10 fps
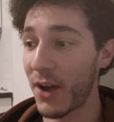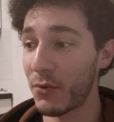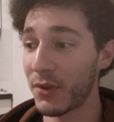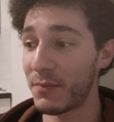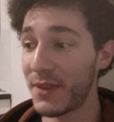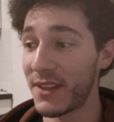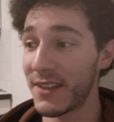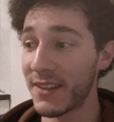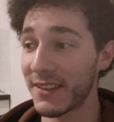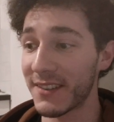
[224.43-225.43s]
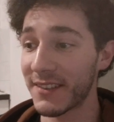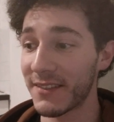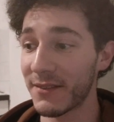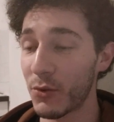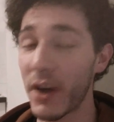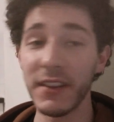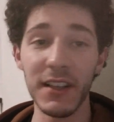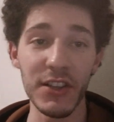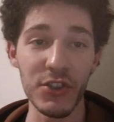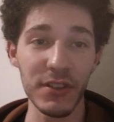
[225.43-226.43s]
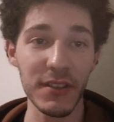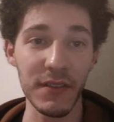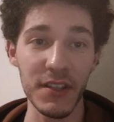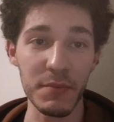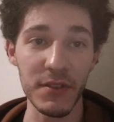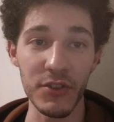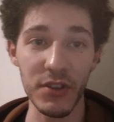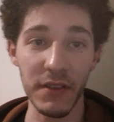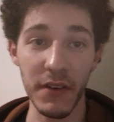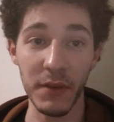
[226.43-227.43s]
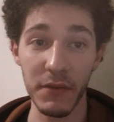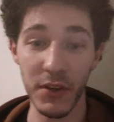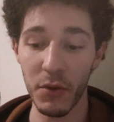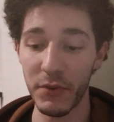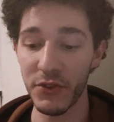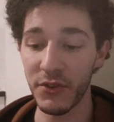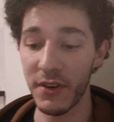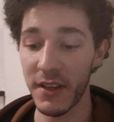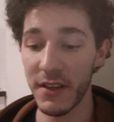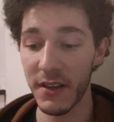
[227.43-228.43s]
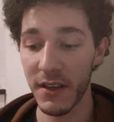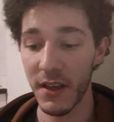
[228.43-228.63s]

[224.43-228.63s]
I would be quite diligent at this position if I'm given the opportunity.